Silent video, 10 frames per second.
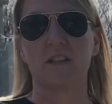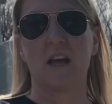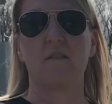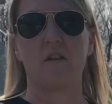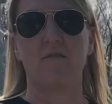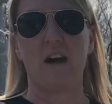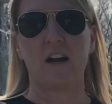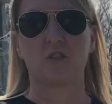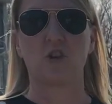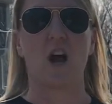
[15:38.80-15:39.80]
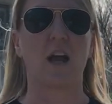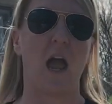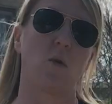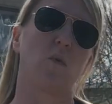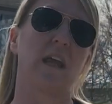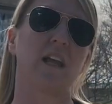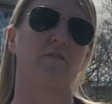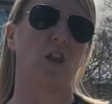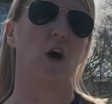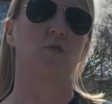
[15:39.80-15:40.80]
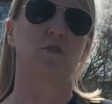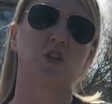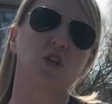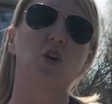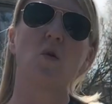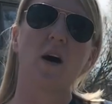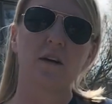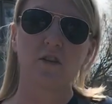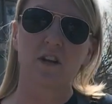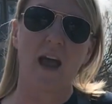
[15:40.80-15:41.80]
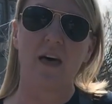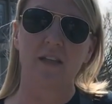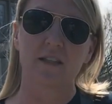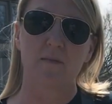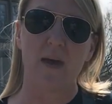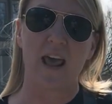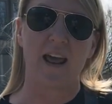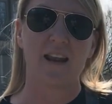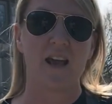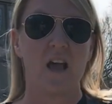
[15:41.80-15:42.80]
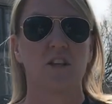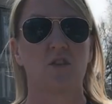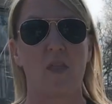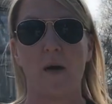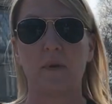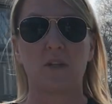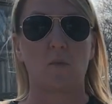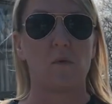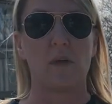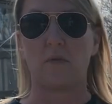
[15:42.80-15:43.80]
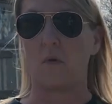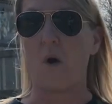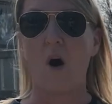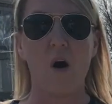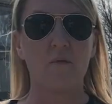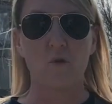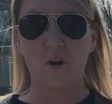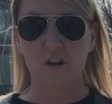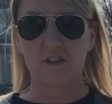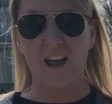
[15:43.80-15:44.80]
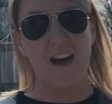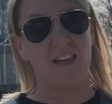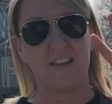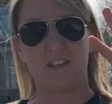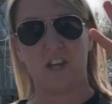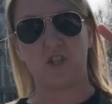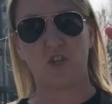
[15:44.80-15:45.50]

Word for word: inside of our fire truck and we flowed 200 gallons a minute. So that means we went through all 400 gallons in